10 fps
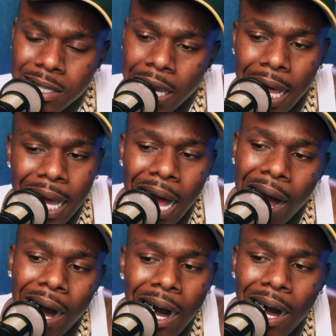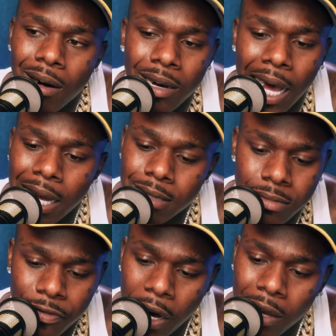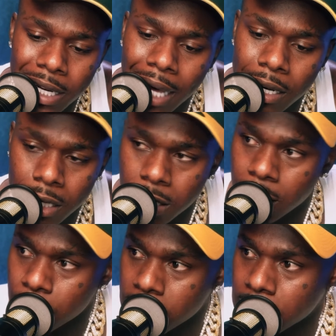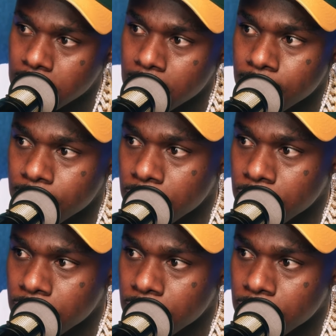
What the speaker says: falling out of love with this shit.